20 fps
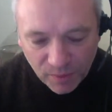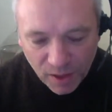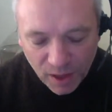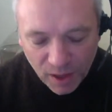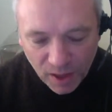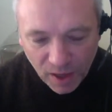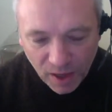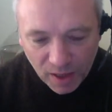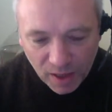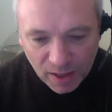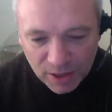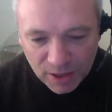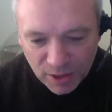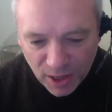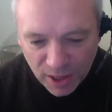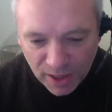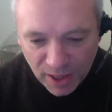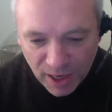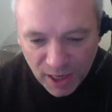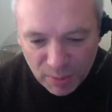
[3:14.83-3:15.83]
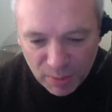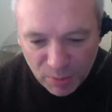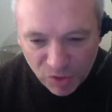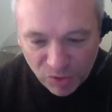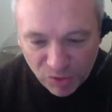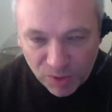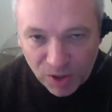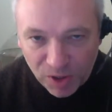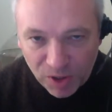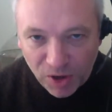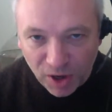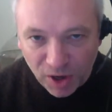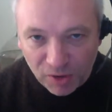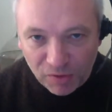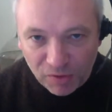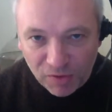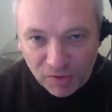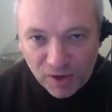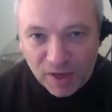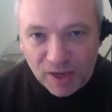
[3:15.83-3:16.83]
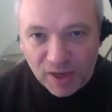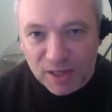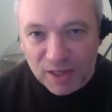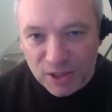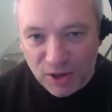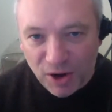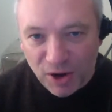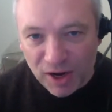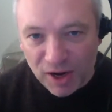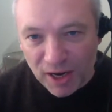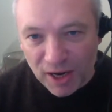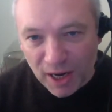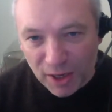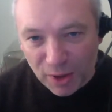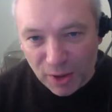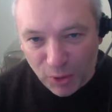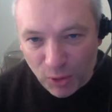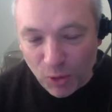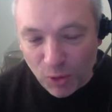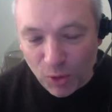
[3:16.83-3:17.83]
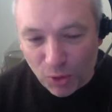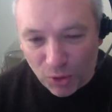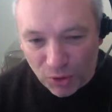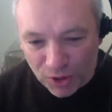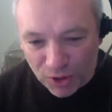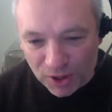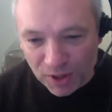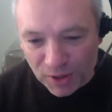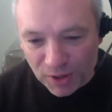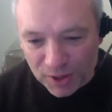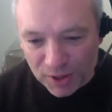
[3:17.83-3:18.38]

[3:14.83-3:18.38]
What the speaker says: it's like in any movement, you kind of slightly ignore the